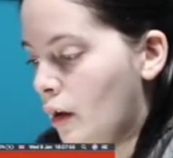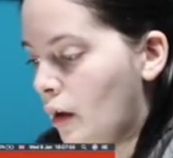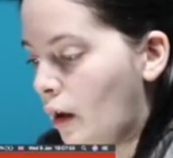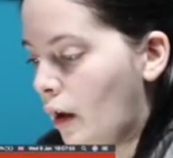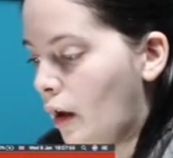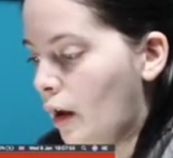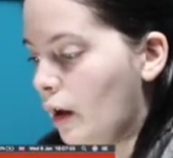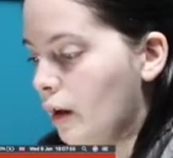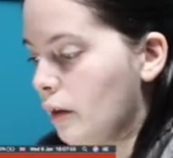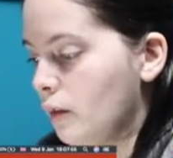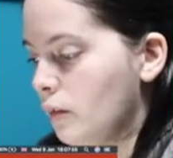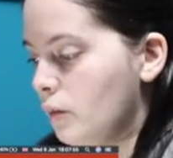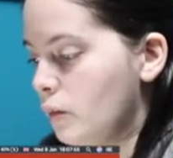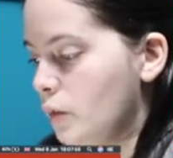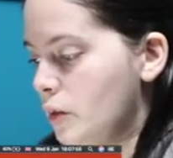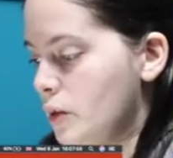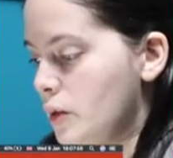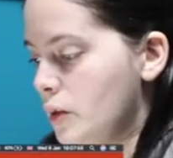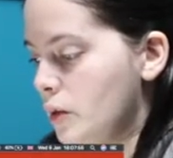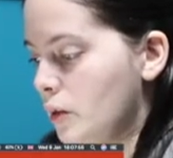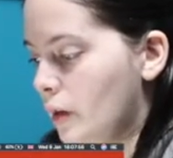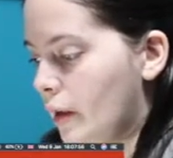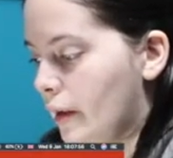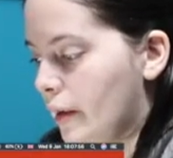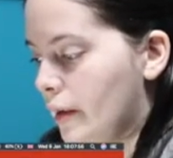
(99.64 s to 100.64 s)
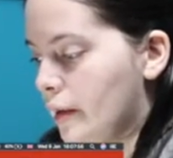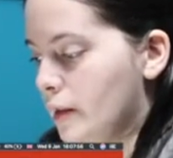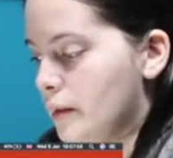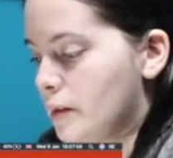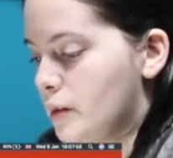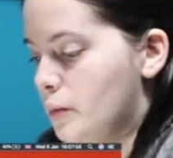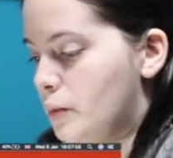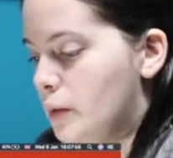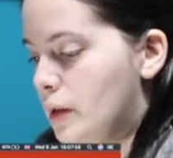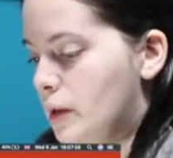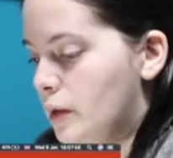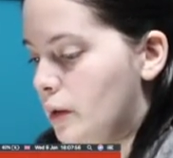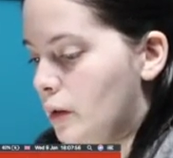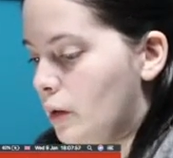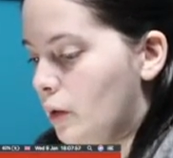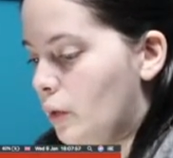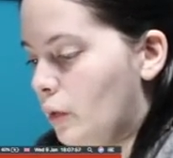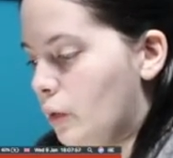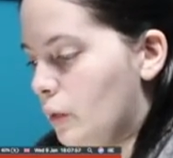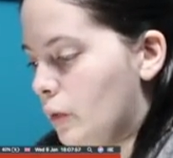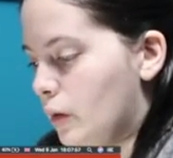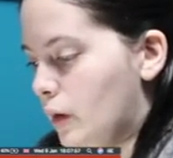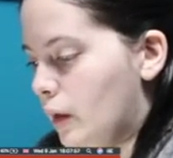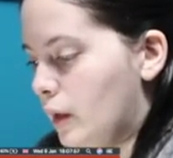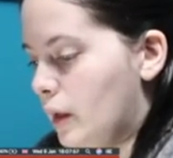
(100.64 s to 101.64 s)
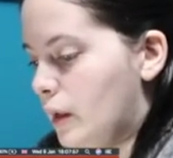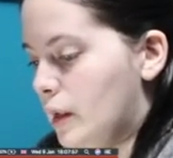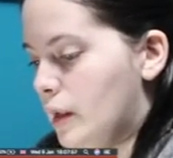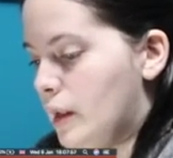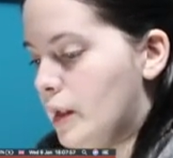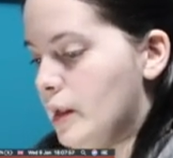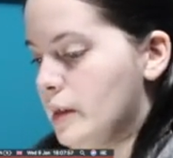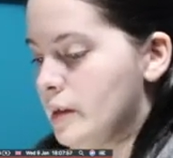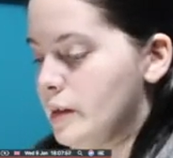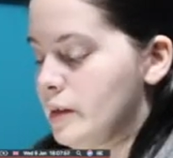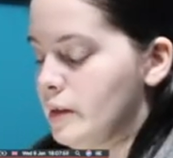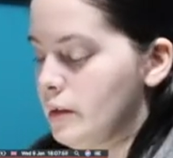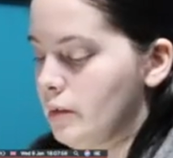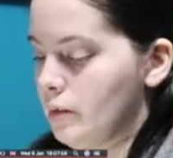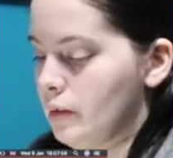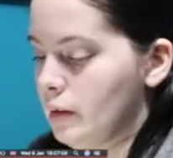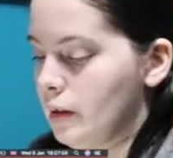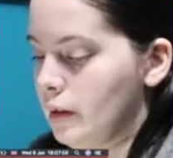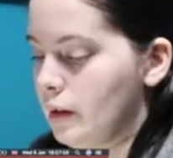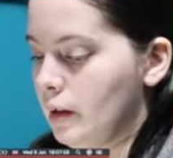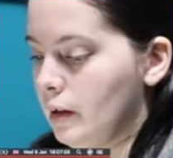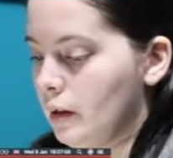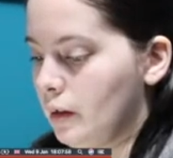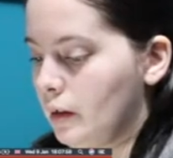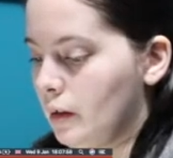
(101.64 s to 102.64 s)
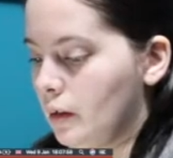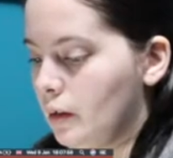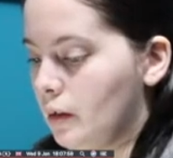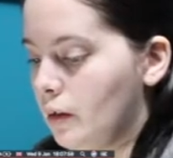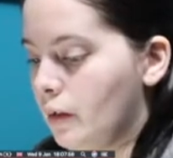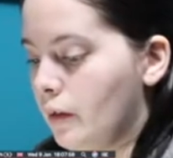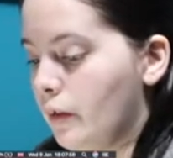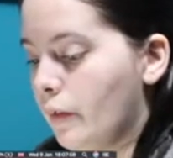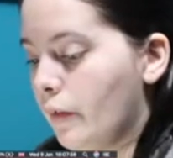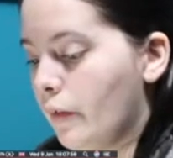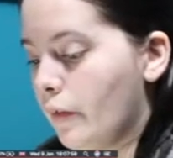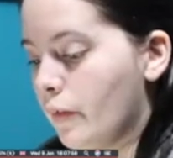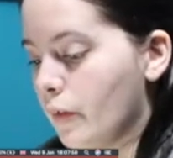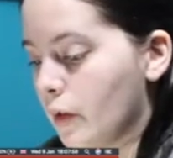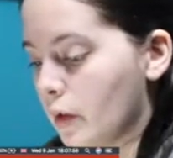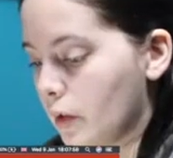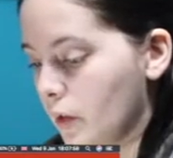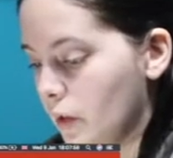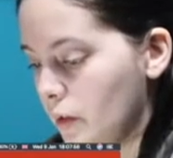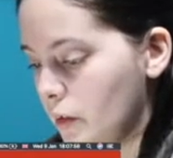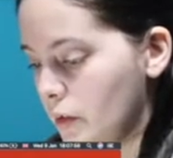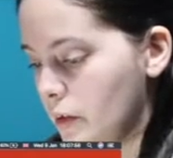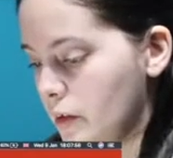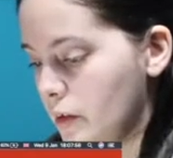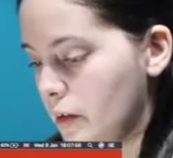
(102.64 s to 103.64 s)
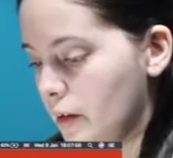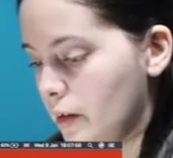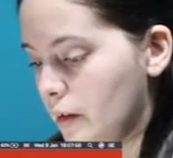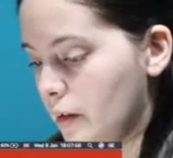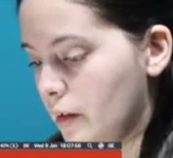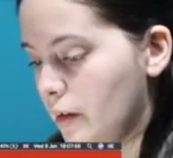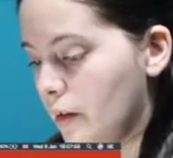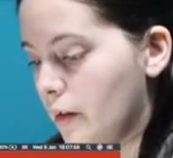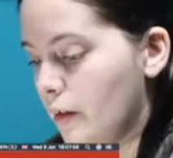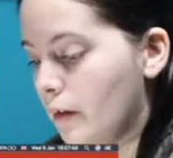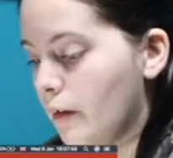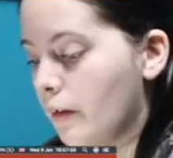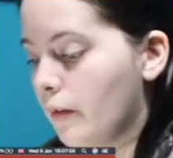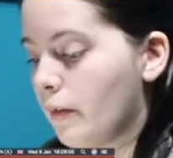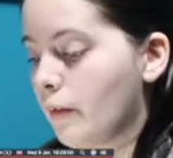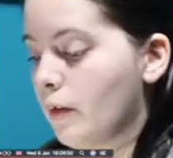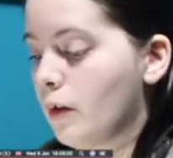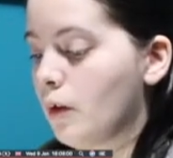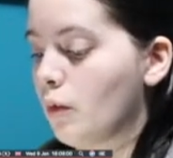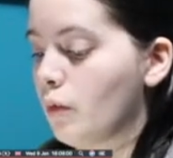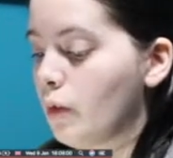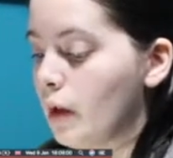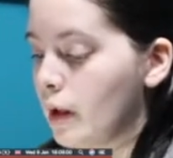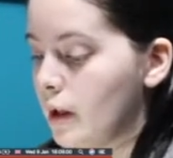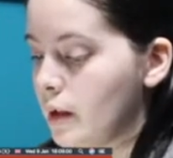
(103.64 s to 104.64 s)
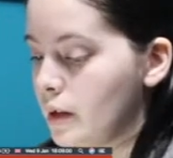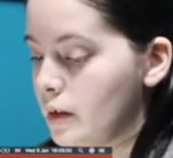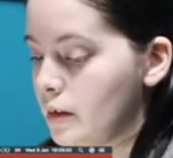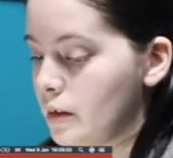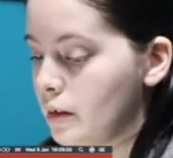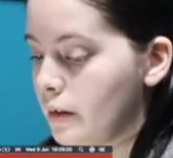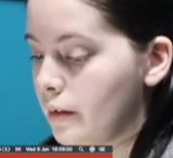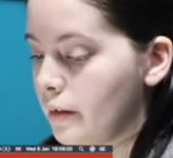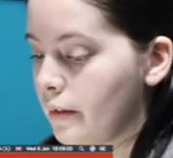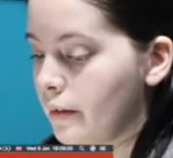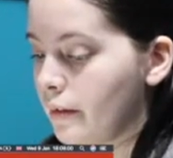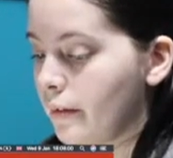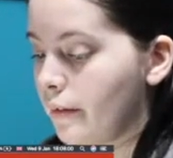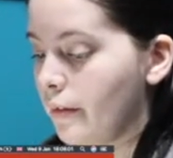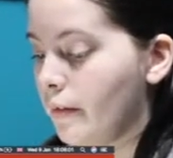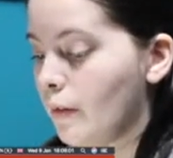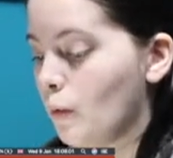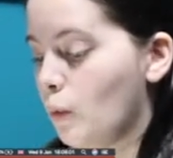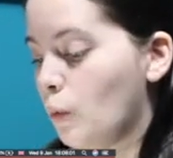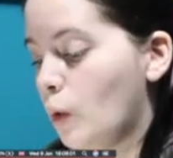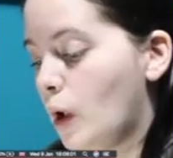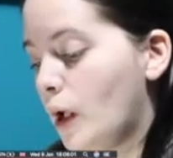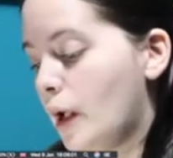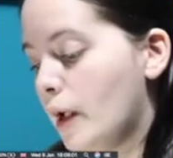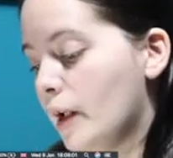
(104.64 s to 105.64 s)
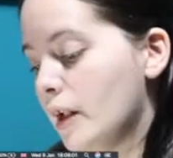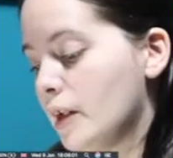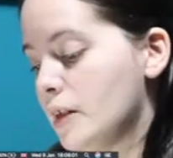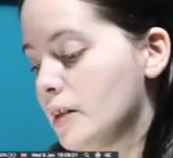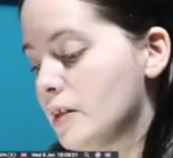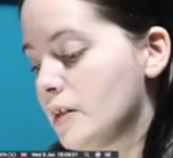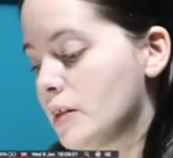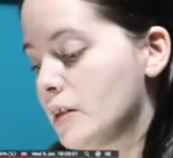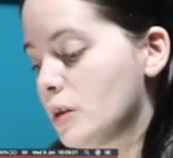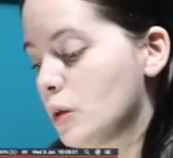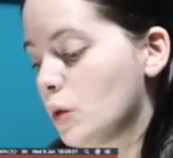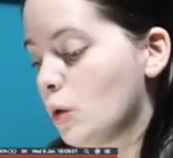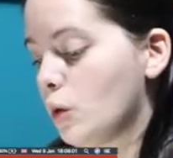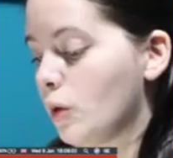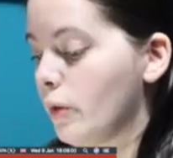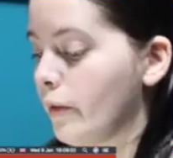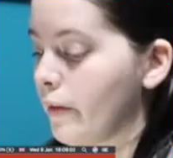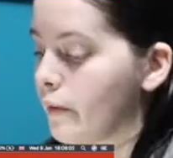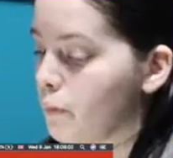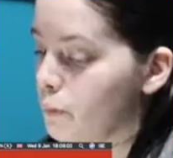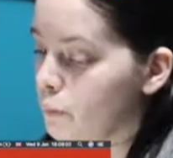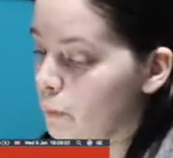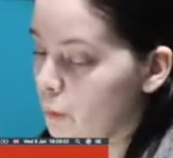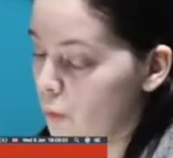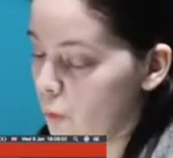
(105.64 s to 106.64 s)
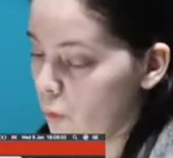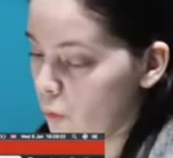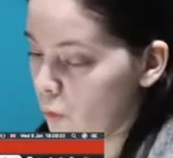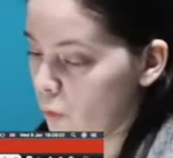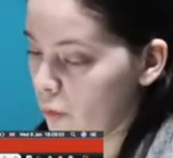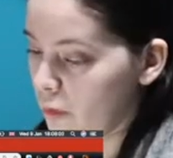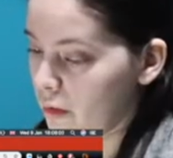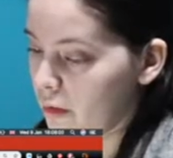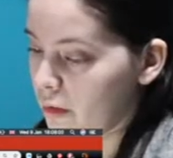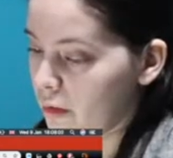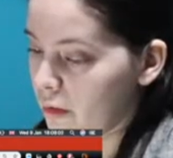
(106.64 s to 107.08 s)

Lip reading: How would you like to be known in history? The good, the great, the wise, or the bold?